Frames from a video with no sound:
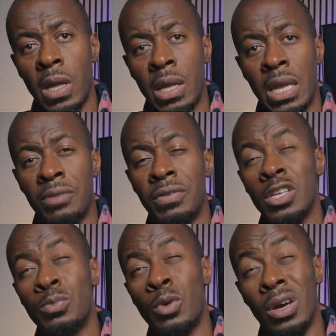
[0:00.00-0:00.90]
Now for
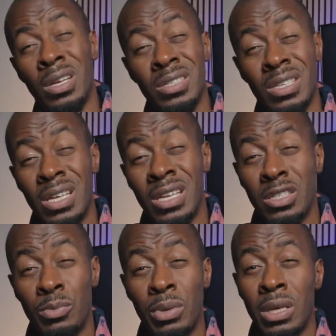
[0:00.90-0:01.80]
this part, it doesn't need
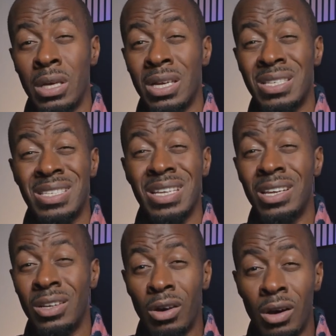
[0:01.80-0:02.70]
to be a
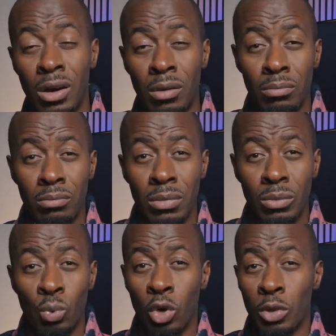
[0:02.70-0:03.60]
cylinder arm
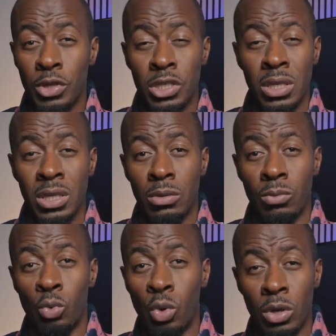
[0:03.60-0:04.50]
walking machine
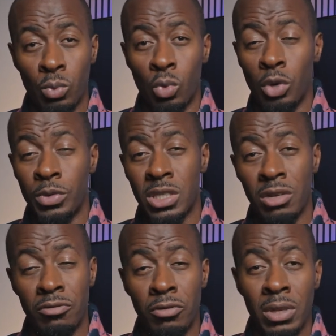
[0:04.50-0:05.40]

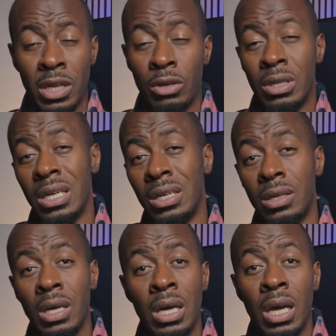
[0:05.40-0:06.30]
foot that you need.
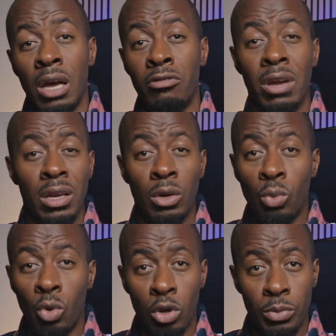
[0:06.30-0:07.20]
A regular
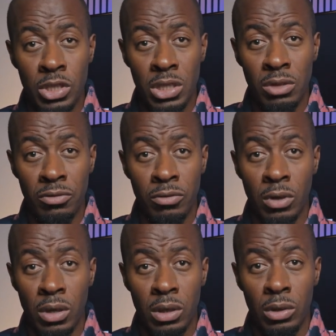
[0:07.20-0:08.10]
walking machine foot
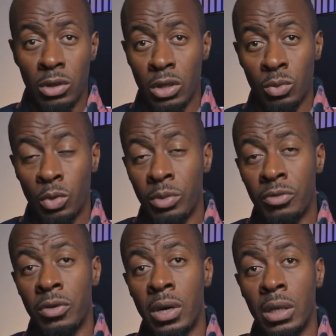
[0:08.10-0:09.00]
will be
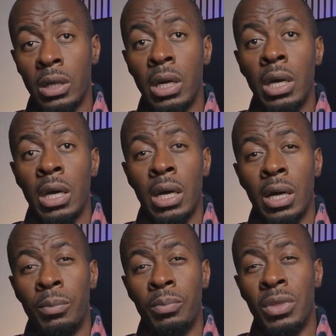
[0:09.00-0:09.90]
fine.
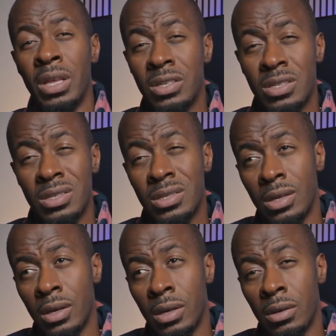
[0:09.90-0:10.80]
This
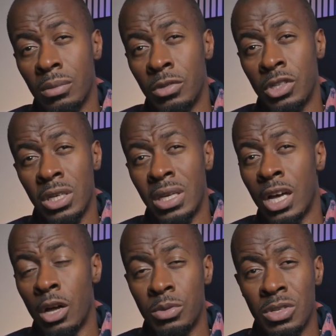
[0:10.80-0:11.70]
machine
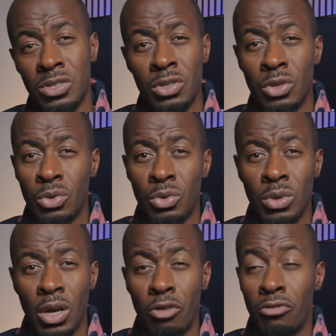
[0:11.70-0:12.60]
helps us do
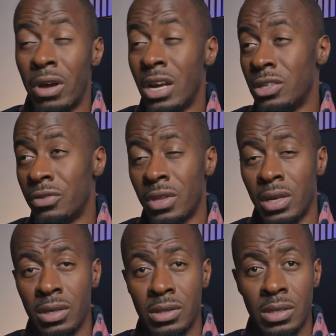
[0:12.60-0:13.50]
a range of
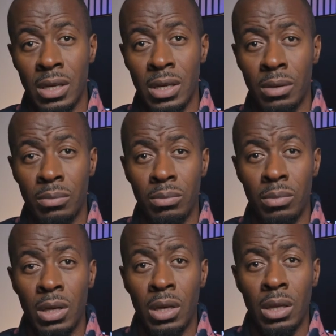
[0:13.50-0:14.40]
things,
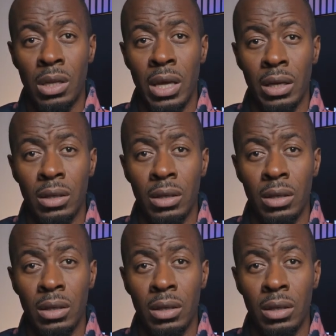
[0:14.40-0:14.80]
like